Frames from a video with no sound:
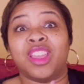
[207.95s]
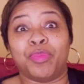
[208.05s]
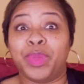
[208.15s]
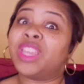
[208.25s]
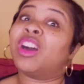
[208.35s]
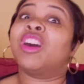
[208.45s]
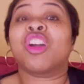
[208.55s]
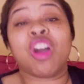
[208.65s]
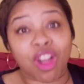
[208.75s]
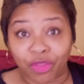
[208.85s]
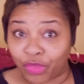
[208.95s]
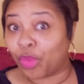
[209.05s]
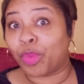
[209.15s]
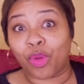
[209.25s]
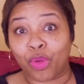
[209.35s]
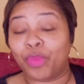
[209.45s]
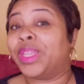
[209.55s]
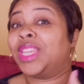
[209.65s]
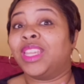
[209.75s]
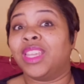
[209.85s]
be uncomfortable
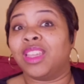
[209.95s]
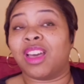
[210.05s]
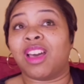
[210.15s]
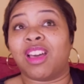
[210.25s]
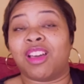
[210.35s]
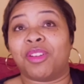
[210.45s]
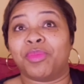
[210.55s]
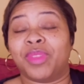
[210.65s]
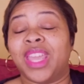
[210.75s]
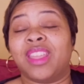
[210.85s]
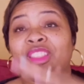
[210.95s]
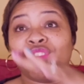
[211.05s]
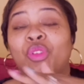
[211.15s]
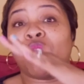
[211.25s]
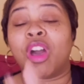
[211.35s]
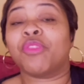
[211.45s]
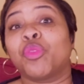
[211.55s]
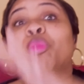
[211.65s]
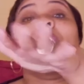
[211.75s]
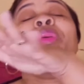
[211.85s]
being um, get you know
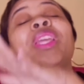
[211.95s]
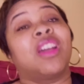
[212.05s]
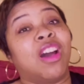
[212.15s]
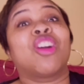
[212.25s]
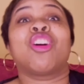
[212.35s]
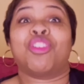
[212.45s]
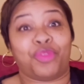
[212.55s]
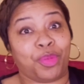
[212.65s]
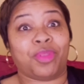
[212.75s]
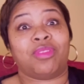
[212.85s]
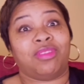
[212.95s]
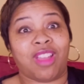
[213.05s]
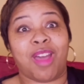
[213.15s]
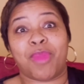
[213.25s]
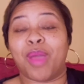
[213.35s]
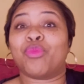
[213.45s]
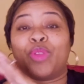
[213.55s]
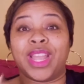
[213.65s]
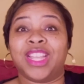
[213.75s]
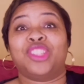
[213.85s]
comfortable being uncomfortable I'm, I'm
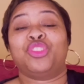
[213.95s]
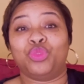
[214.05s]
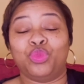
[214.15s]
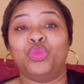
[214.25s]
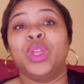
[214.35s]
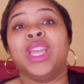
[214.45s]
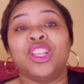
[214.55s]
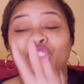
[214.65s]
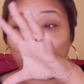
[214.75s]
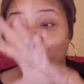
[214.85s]
ready to to